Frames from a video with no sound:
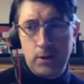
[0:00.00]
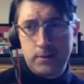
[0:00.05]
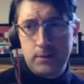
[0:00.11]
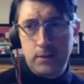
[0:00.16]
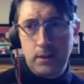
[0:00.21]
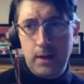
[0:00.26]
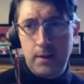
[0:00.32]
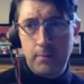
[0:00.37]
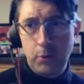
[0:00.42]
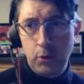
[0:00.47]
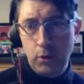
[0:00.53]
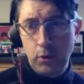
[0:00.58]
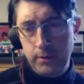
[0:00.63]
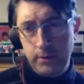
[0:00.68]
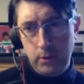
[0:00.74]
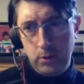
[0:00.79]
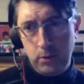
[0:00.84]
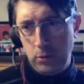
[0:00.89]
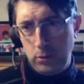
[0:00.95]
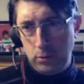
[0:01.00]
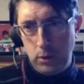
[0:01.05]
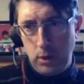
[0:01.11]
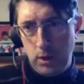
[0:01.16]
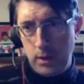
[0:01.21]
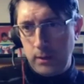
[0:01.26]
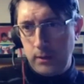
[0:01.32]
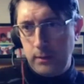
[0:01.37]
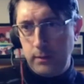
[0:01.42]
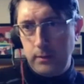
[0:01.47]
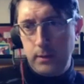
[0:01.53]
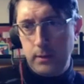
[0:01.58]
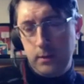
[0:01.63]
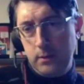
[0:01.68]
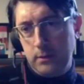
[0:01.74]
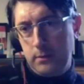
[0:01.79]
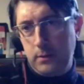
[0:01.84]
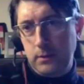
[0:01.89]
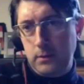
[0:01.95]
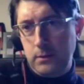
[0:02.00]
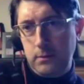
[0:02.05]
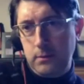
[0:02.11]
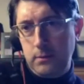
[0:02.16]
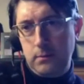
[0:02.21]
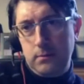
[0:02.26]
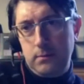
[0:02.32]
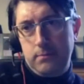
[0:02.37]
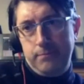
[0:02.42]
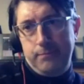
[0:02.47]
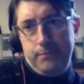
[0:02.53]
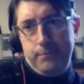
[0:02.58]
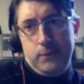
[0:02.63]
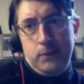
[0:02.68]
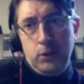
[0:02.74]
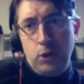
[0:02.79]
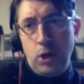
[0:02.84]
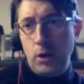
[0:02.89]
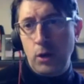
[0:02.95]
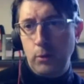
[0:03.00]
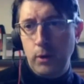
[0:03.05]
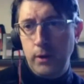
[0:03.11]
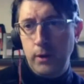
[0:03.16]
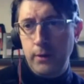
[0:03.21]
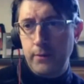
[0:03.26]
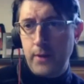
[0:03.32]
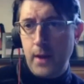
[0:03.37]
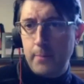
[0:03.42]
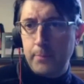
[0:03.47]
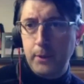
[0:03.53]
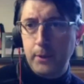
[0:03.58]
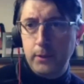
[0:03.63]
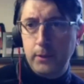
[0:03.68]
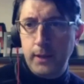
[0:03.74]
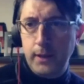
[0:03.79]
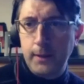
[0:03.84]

cost a lot more in the whole the long run of that